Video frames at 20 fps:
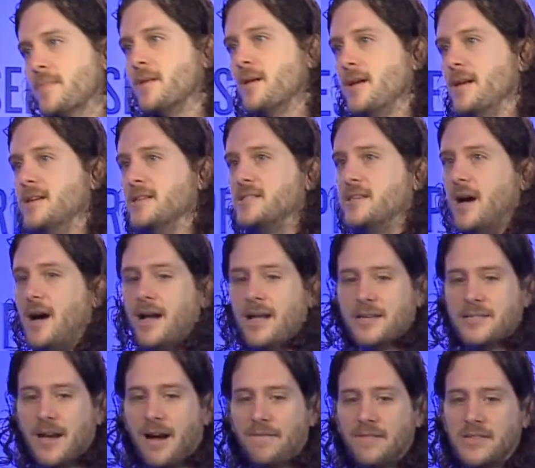is
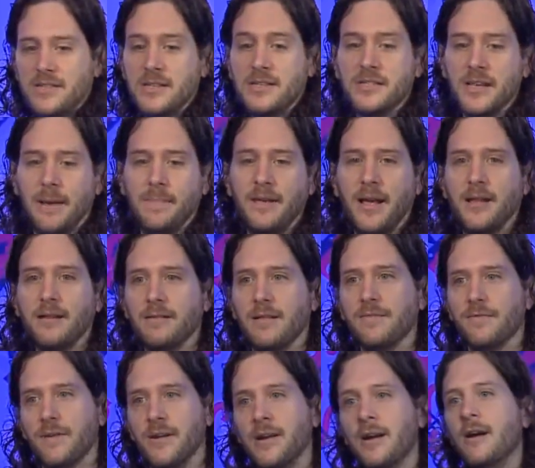obviously same-day
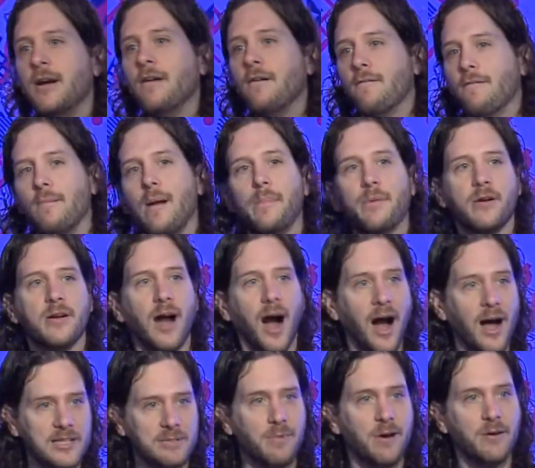delivery. Remember
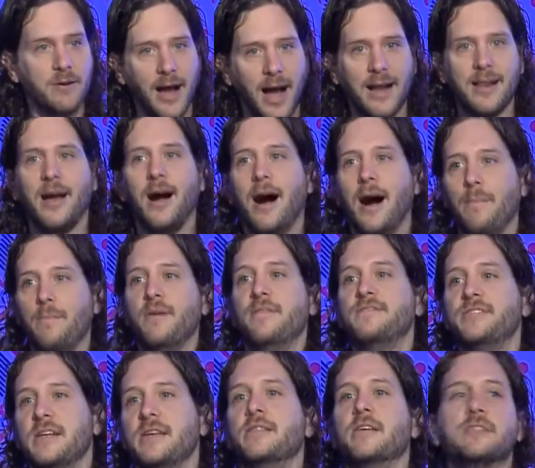Cosmo.com? We've
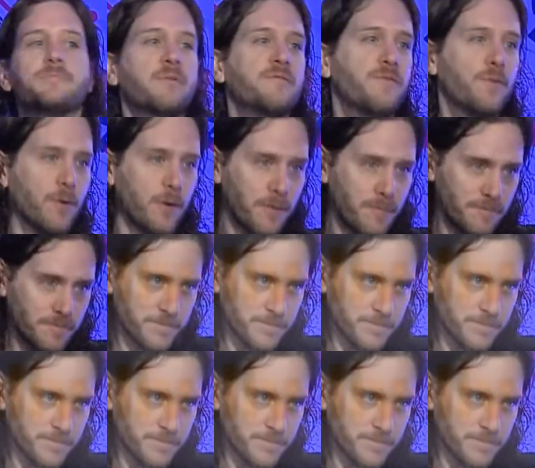seen this before.